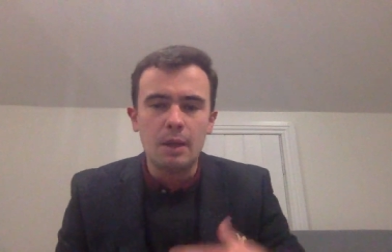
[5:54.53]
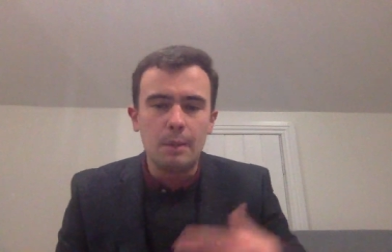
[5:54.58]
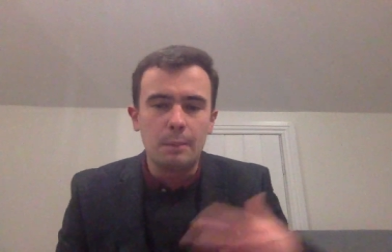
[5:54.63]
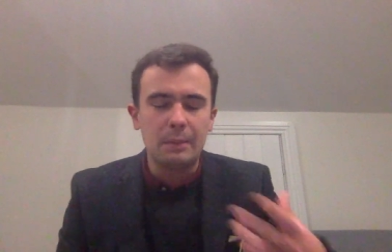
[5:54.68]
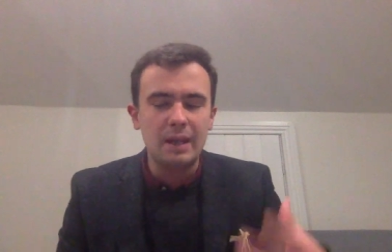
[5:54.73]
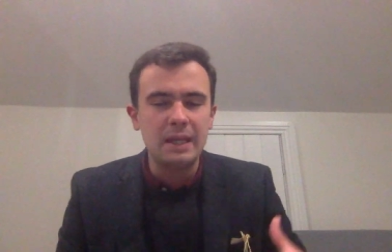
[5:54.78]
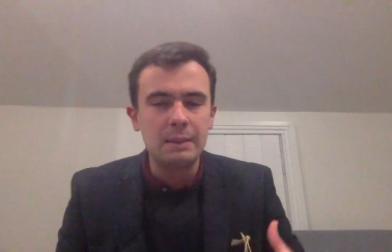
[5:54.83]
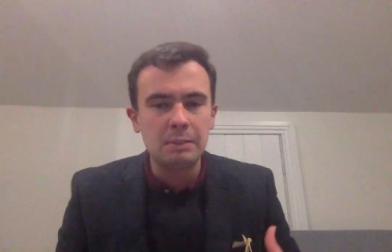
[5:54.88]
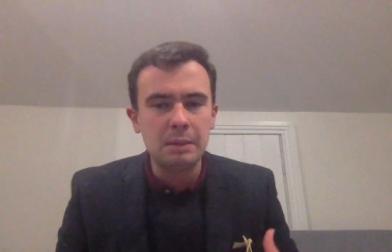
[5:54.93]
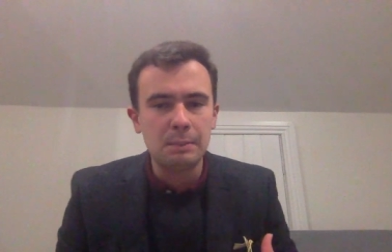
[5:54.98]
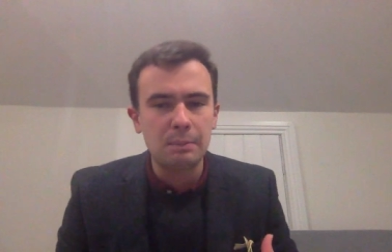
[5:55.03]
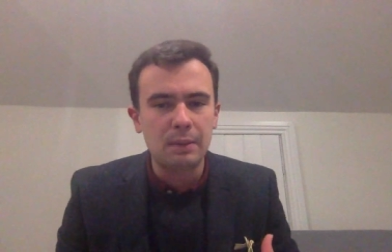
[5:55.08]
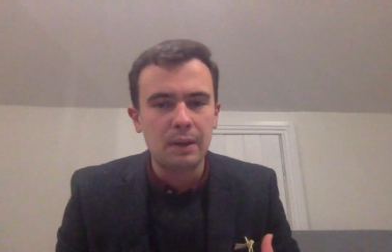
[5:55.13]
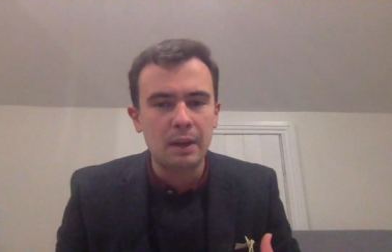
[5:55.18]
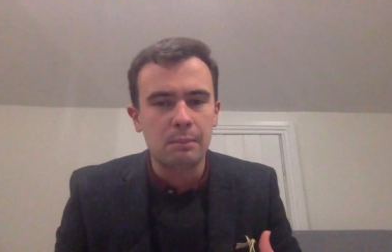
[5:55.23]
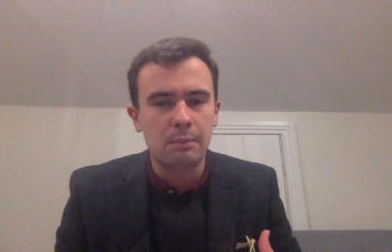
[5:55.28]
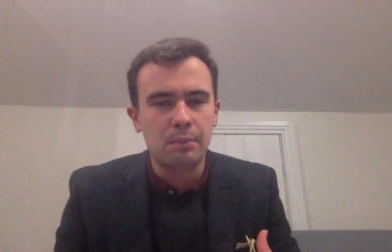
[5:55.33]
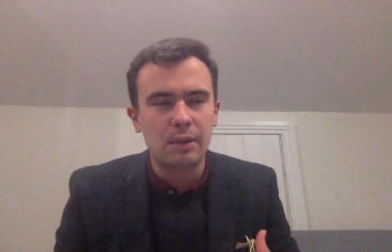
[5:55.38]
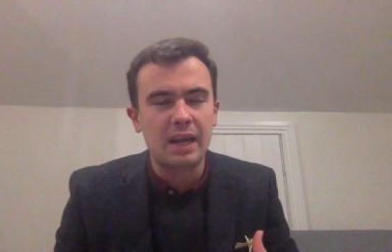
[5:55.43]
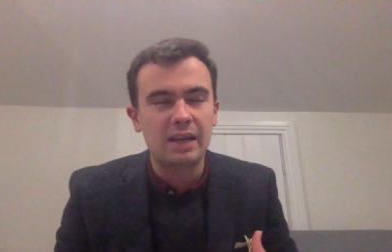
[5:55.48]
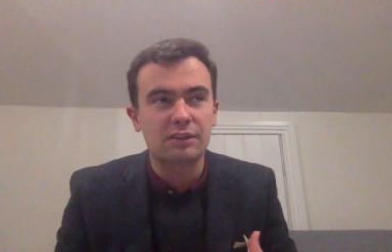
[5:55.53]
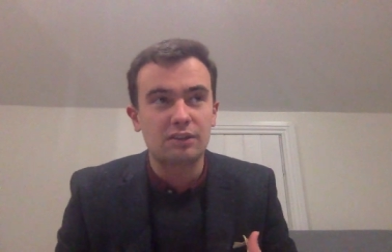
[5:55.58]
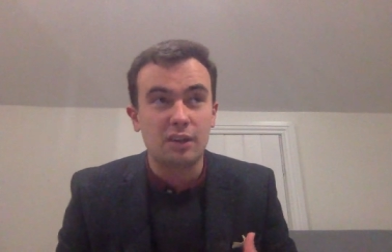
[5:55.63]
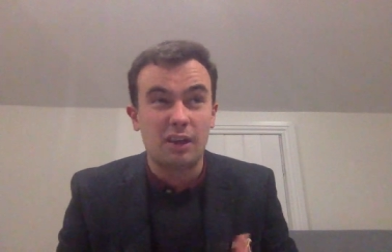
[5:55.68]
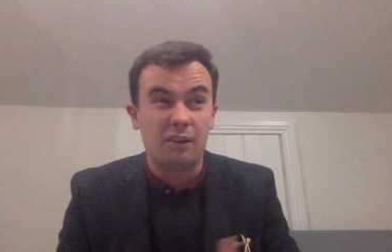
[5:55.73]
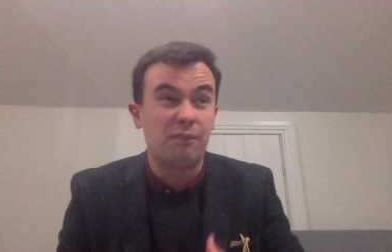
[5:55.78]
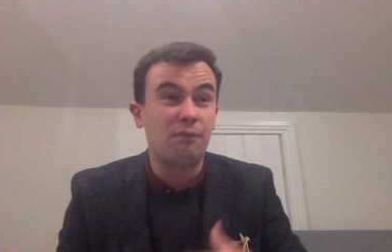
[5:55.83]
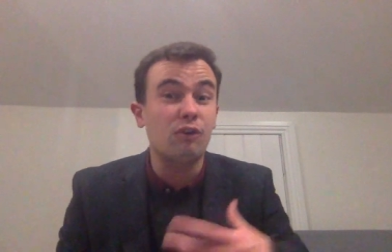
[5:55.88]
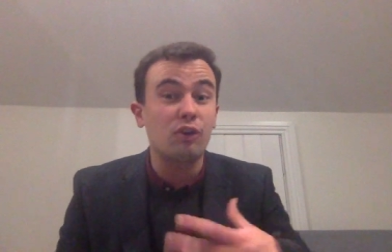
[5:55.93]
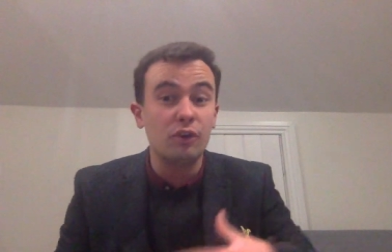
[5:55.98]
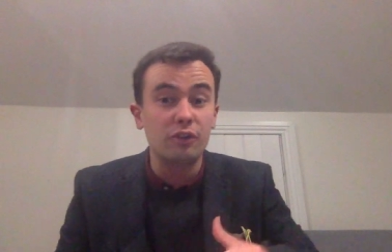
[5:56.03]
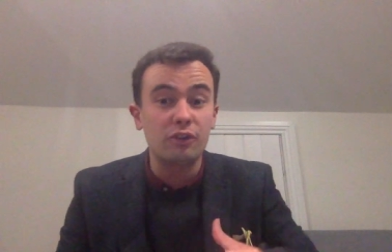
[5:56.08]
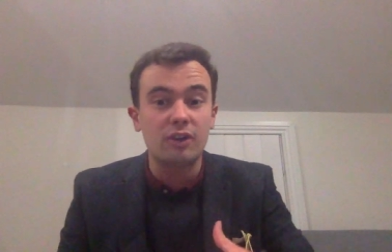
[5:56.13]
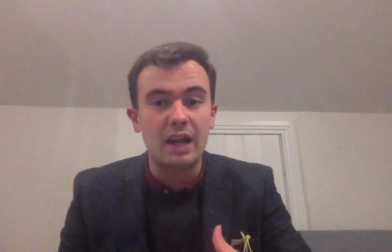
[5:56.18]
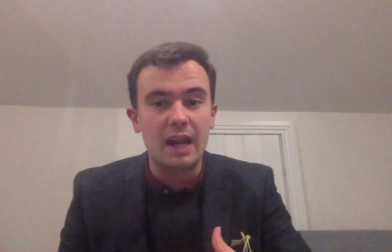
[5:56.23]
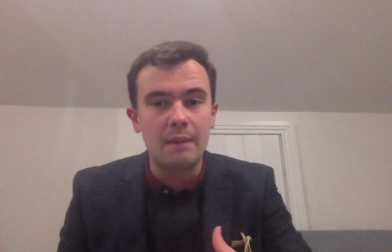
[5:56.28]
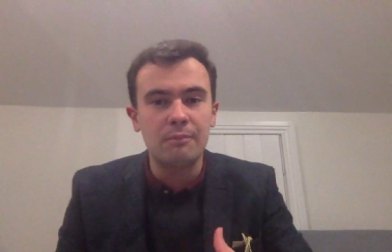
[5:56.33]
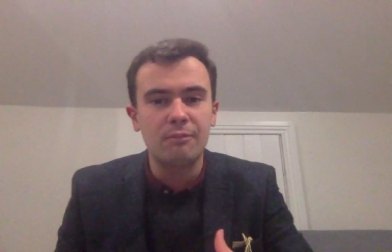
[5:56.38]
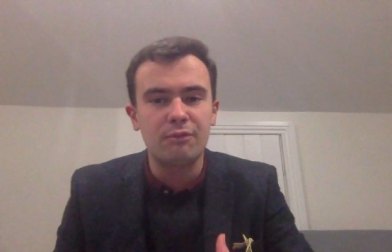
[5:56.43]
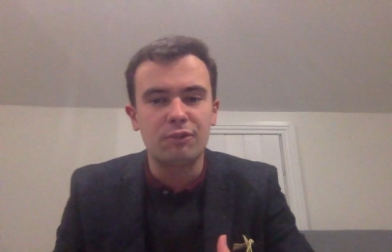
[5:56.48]
Maybe pr press a further
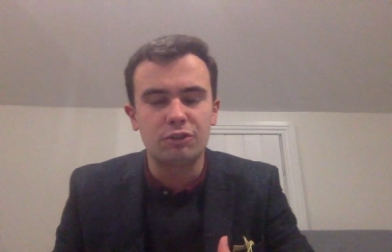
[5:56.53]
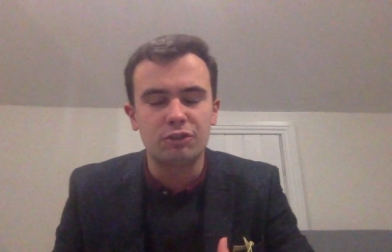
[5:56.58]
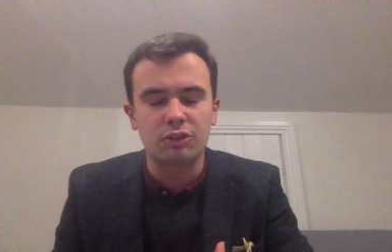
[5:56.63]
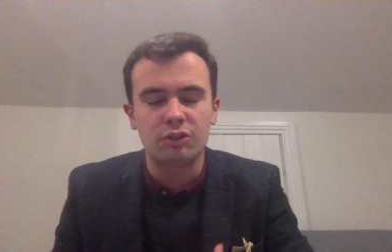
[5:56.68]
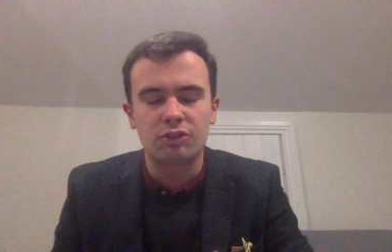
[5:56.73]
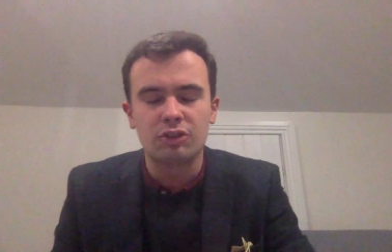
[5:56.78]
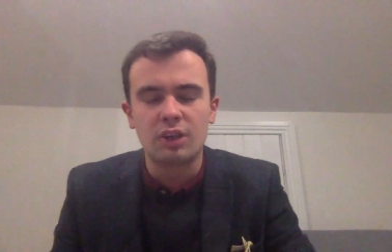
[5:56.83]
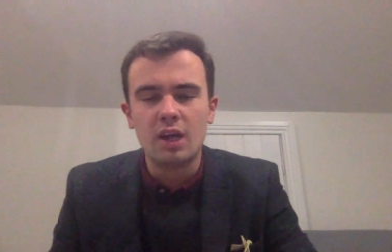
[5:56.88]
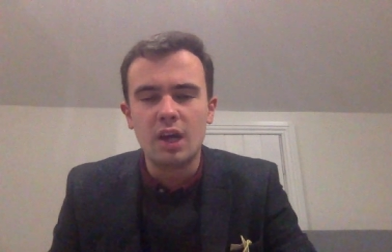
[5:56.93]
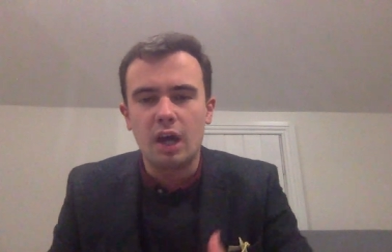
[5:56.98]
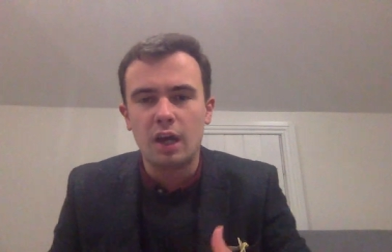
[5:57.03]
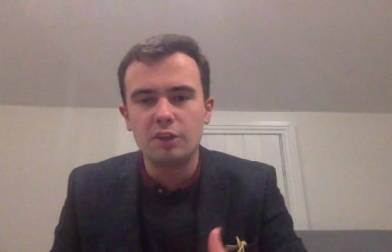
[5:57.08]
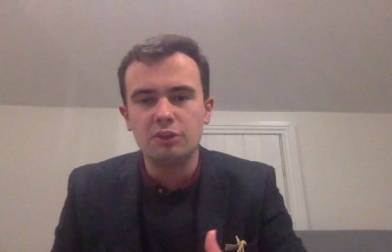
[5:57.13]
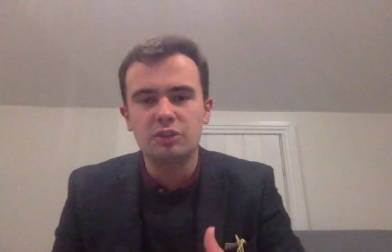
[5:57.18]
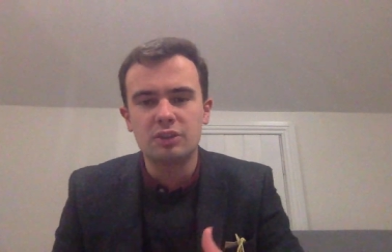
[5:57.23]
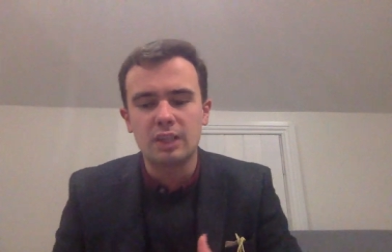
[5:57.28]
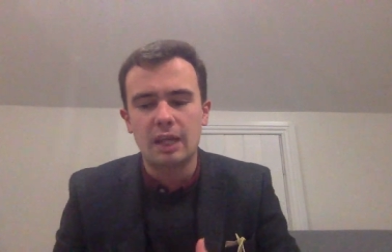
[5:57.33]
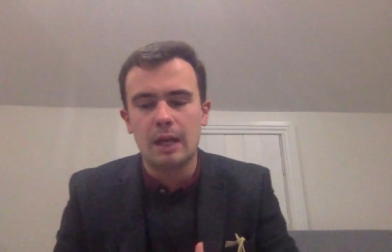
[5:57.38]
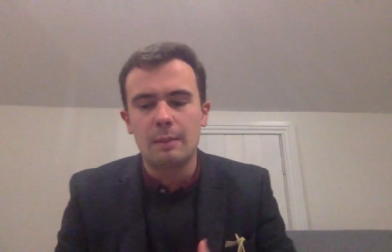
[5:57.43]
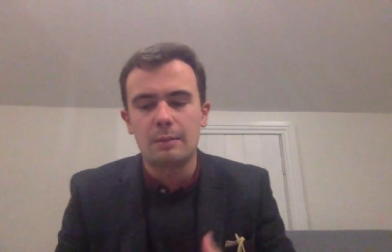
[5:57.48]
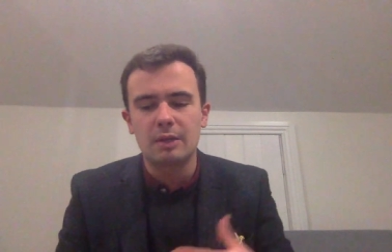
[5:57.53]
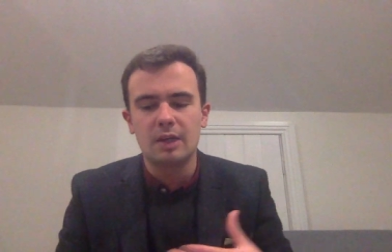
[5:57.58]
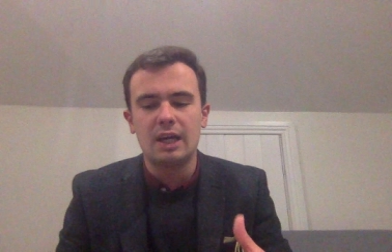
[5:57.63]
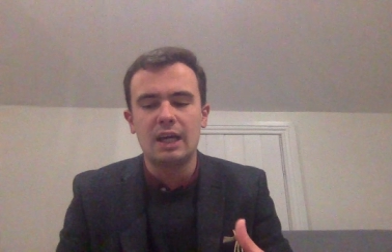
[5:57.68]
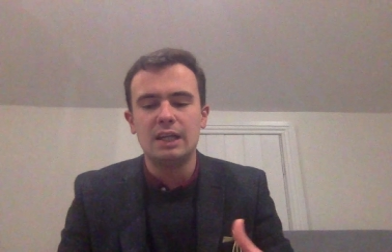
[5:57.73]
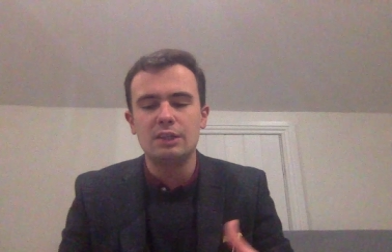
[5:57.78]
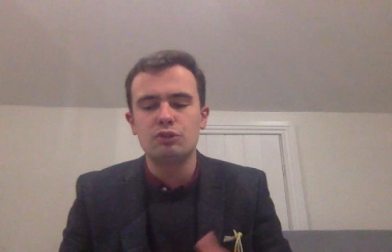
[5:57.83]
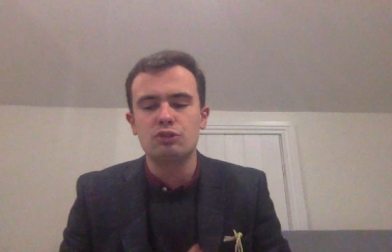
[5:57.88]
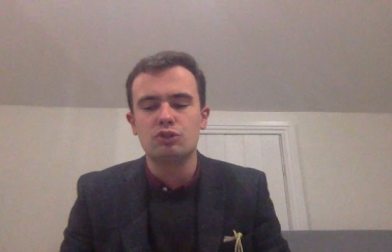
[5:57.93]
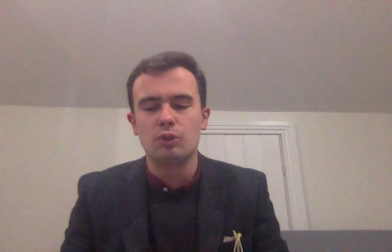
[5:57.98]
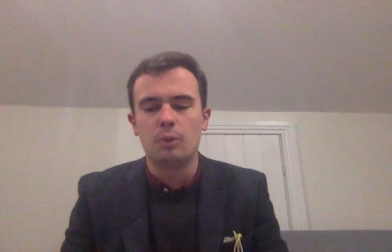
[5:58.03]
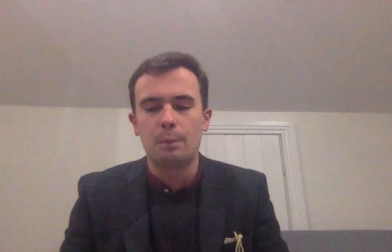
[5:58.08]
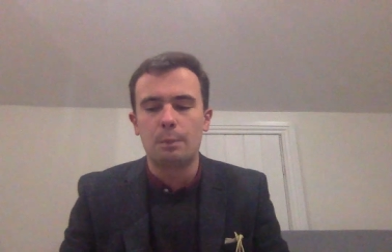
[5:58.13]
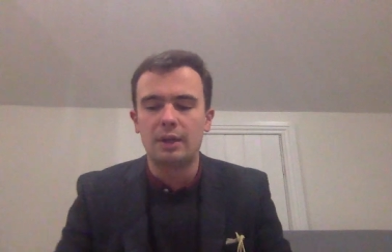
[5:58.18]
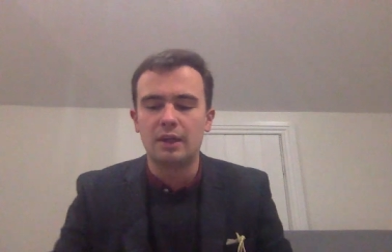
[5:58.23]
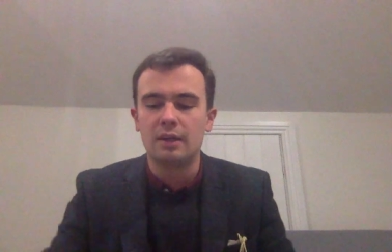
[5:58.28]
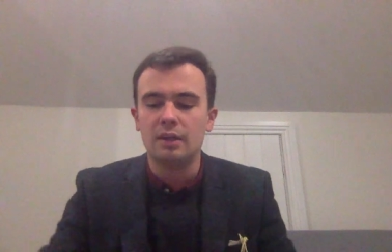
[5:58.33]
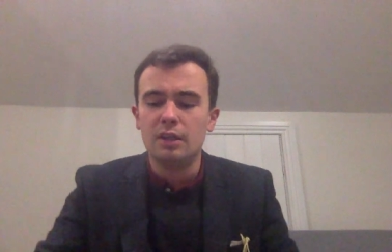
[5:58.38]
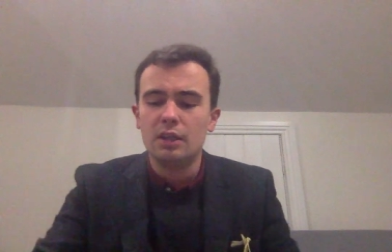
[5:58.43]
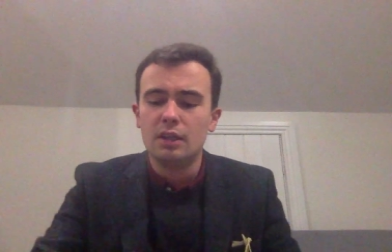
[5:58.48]
emphasis on stamina and
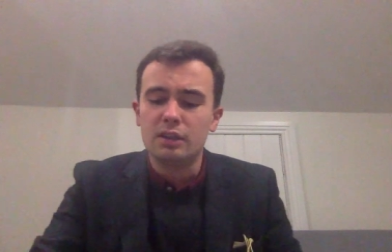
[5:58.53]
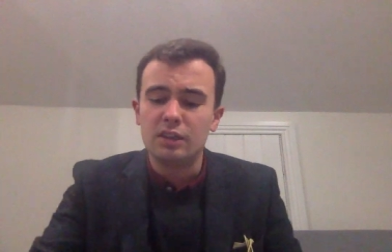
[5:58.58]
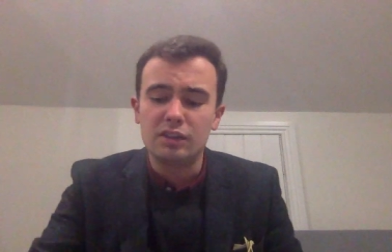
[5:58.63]
jumping.